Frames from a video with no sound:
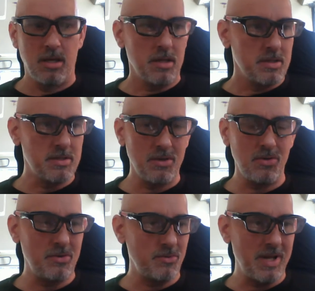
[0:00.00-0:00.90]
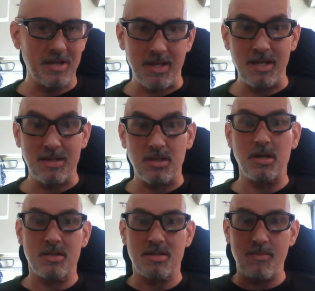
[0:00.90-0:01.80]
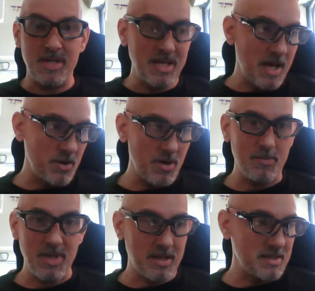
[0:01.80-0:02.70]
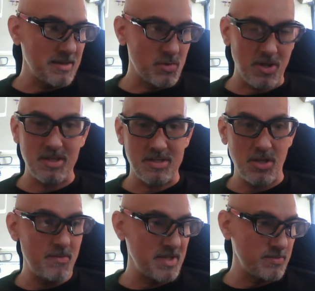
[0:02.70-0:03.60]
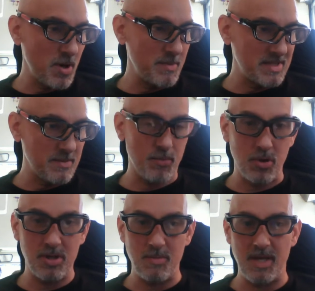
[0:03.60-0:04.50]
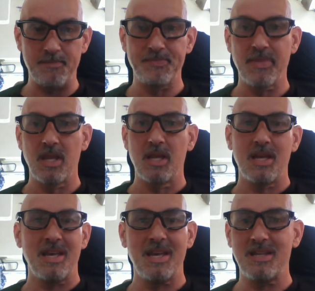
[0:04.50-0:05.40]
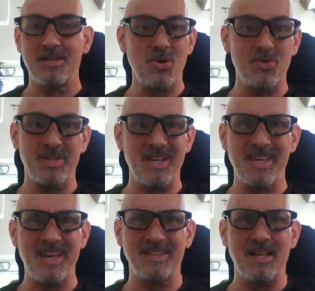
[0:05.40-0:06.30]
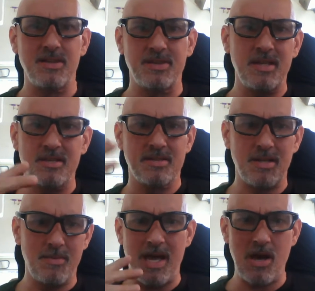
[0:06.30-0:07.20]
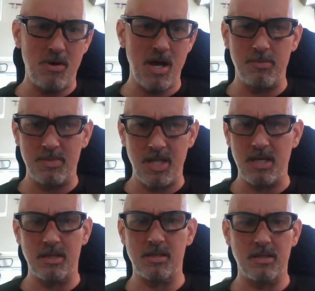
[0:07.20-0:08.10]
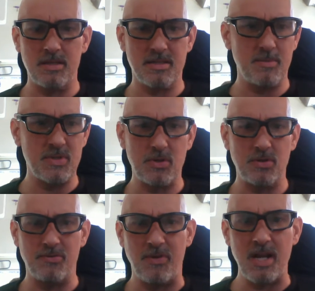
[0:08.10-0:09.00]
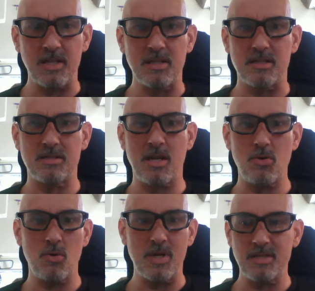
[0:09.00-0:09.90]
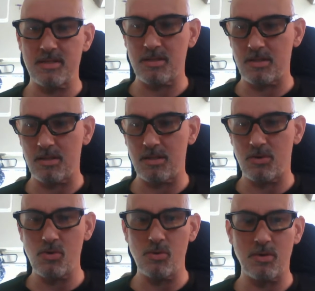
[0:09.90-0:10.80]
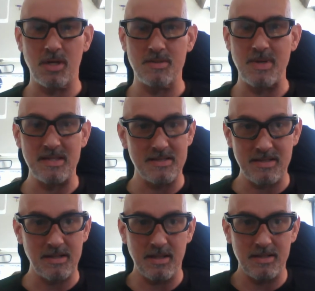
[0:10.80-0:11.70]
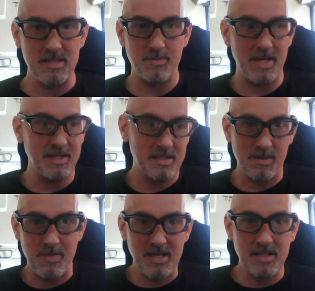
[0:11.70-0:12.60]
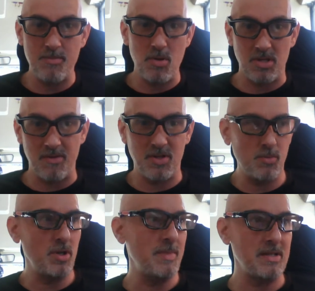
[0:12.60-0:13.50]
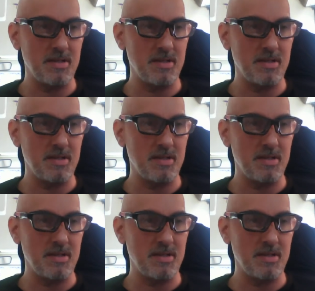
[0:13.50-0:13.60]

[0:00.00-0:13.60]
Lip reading: So, can I talk to somebody higher up because I'm trying to solve this problem? It's important to me. And no, they can't. They think somehow I'm like some sort of violent terrorist who has been sent on this planet to make them uncomfortable about